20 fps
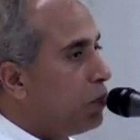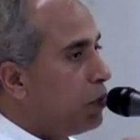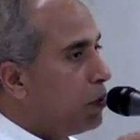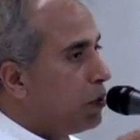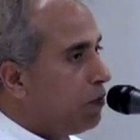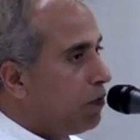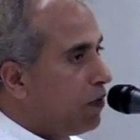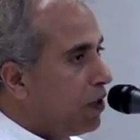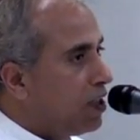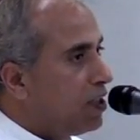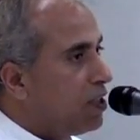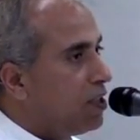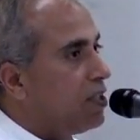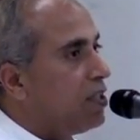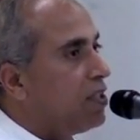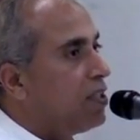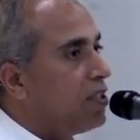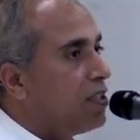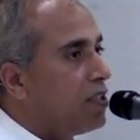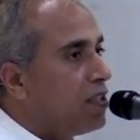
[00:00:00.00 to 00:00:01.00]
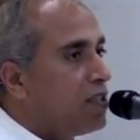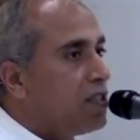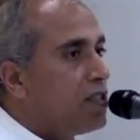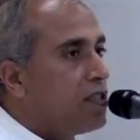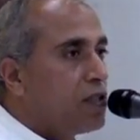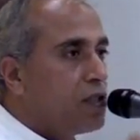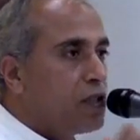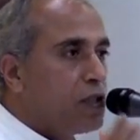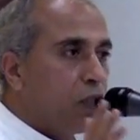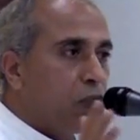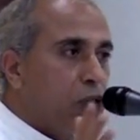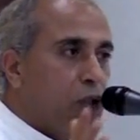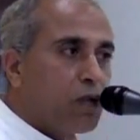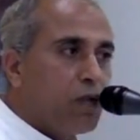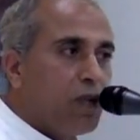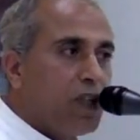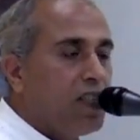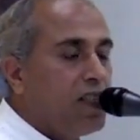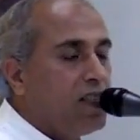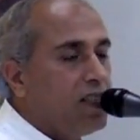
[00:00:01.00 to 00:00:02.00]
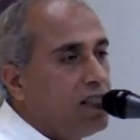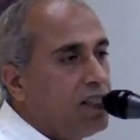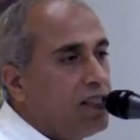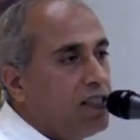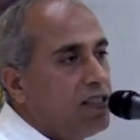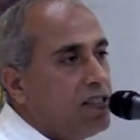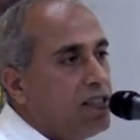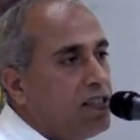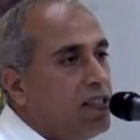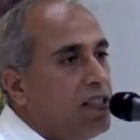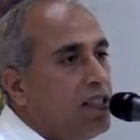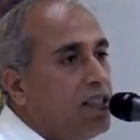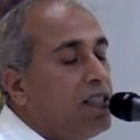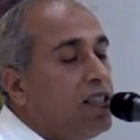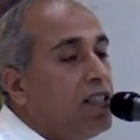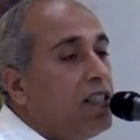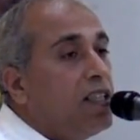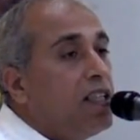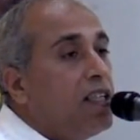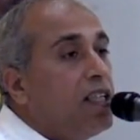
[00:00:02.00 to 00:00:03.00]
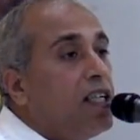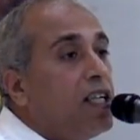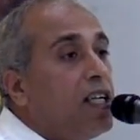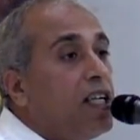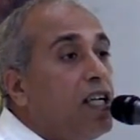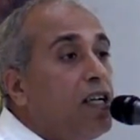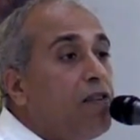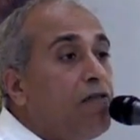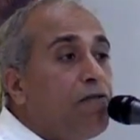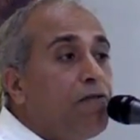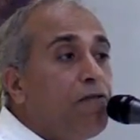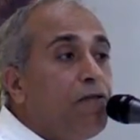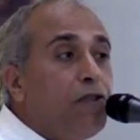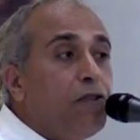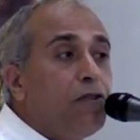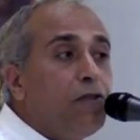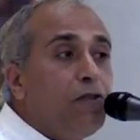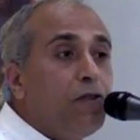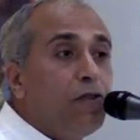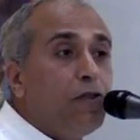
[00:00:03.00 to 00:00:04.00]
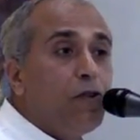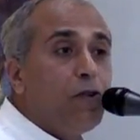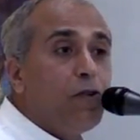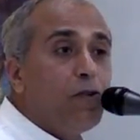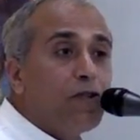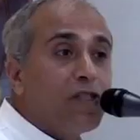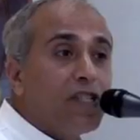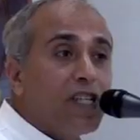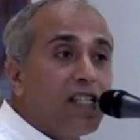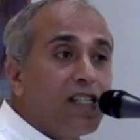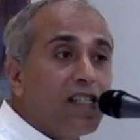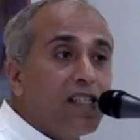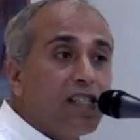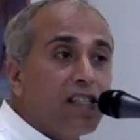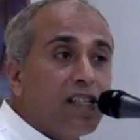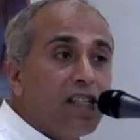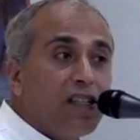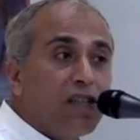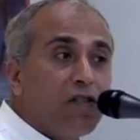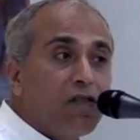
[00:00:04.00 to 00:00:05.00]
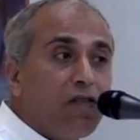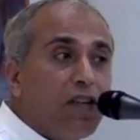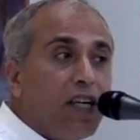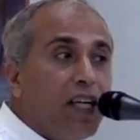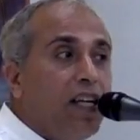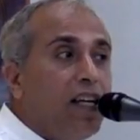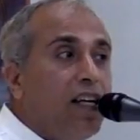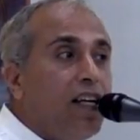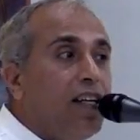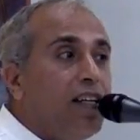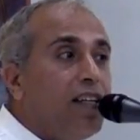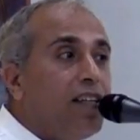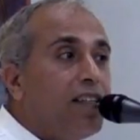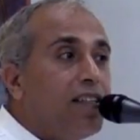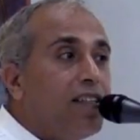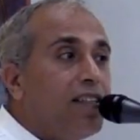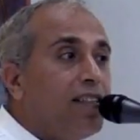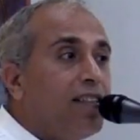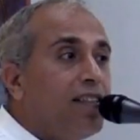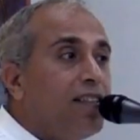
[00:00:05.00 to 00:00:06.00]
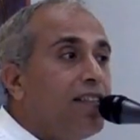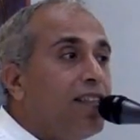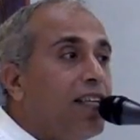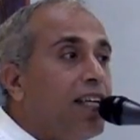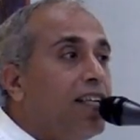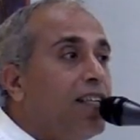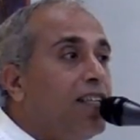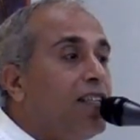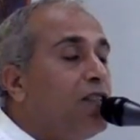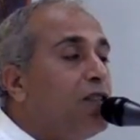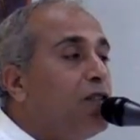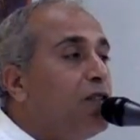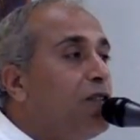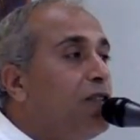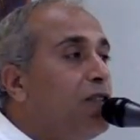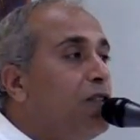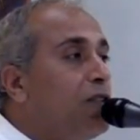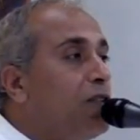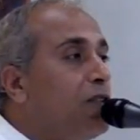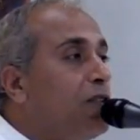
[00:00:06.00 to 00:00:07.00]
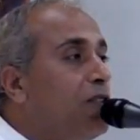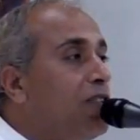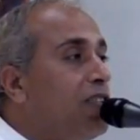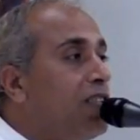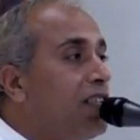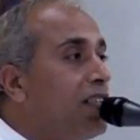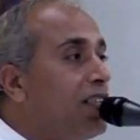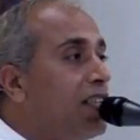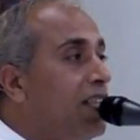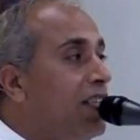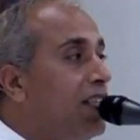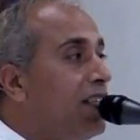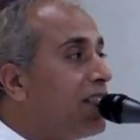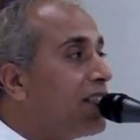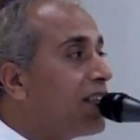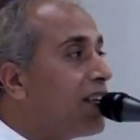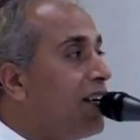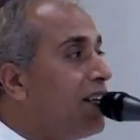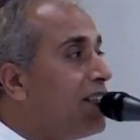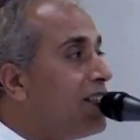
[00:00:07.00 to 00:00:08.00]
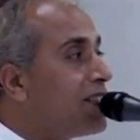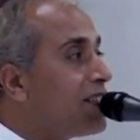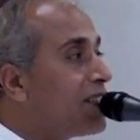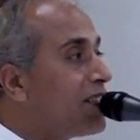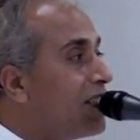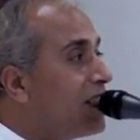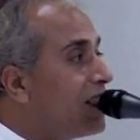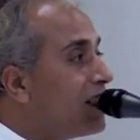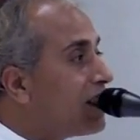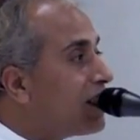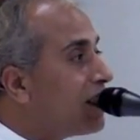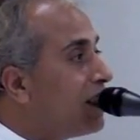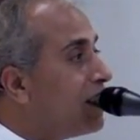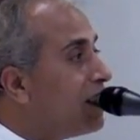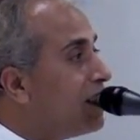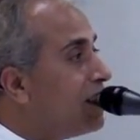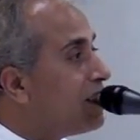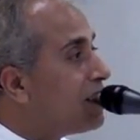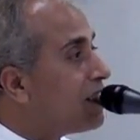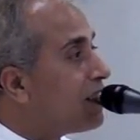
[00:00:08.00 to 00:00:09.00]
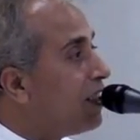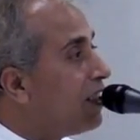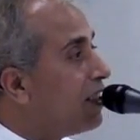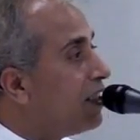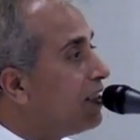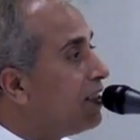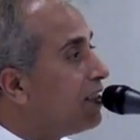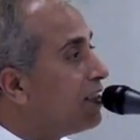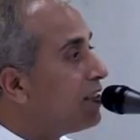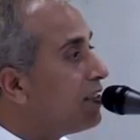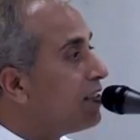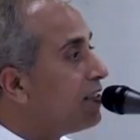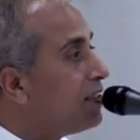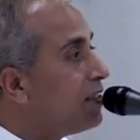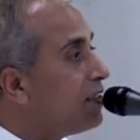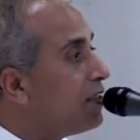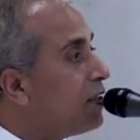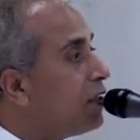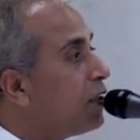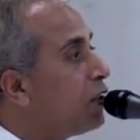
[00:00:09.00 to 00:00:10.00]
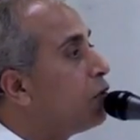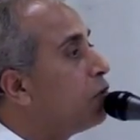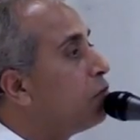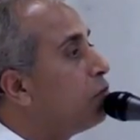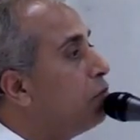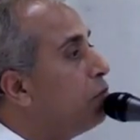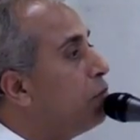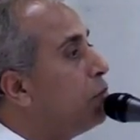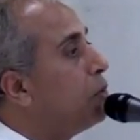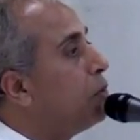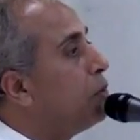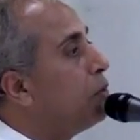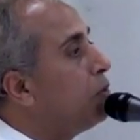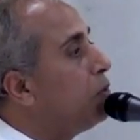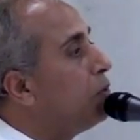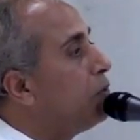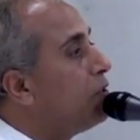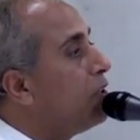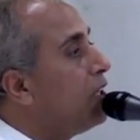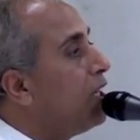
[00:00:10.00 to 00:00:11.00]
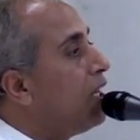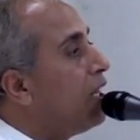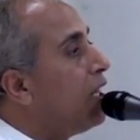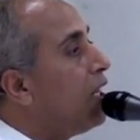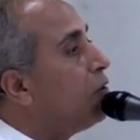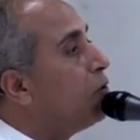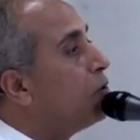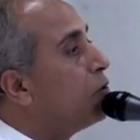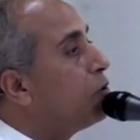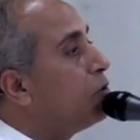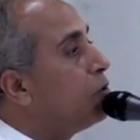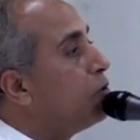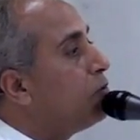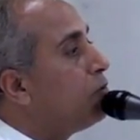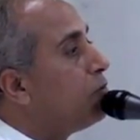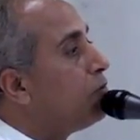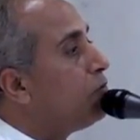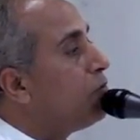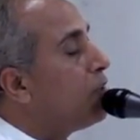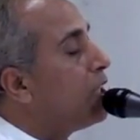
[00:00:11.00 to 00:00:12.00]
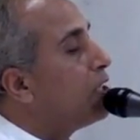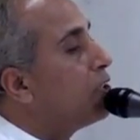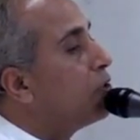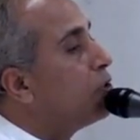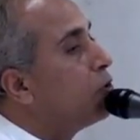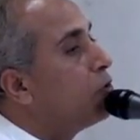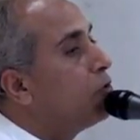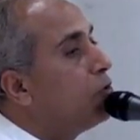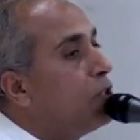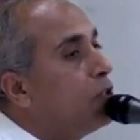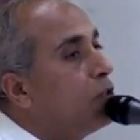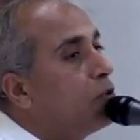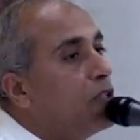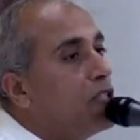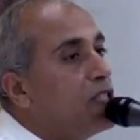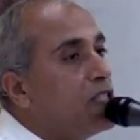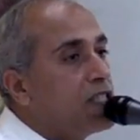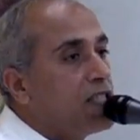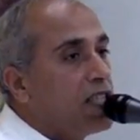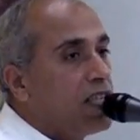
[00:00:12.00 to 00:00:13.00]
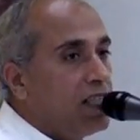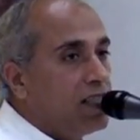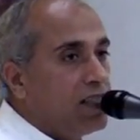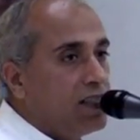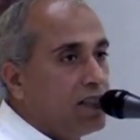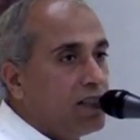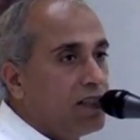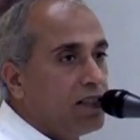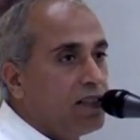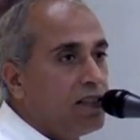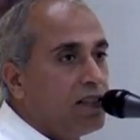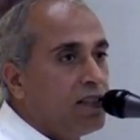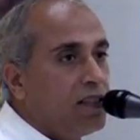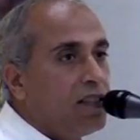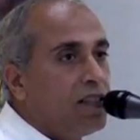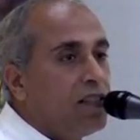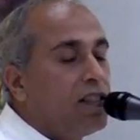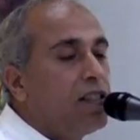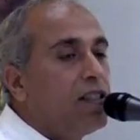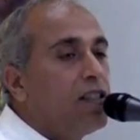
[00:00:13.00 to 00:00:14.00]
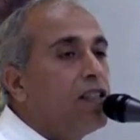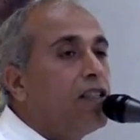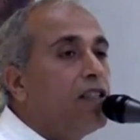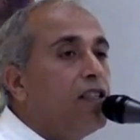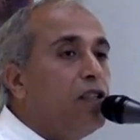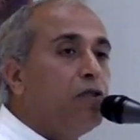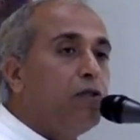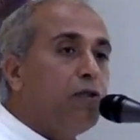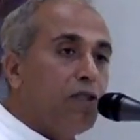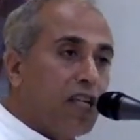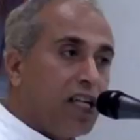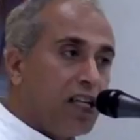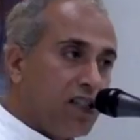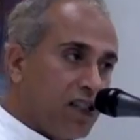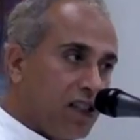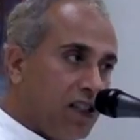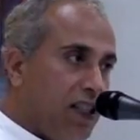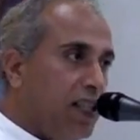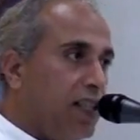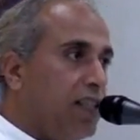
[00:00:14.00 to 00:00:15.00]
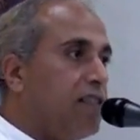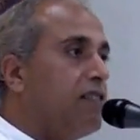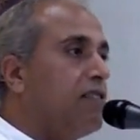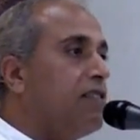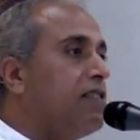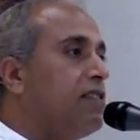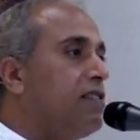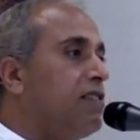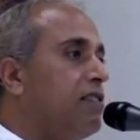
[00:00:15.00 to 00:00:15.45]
Bhuvah Swaha. If you know Sanskrit well, then you don't need translation inside. What do you will do inside? You translate.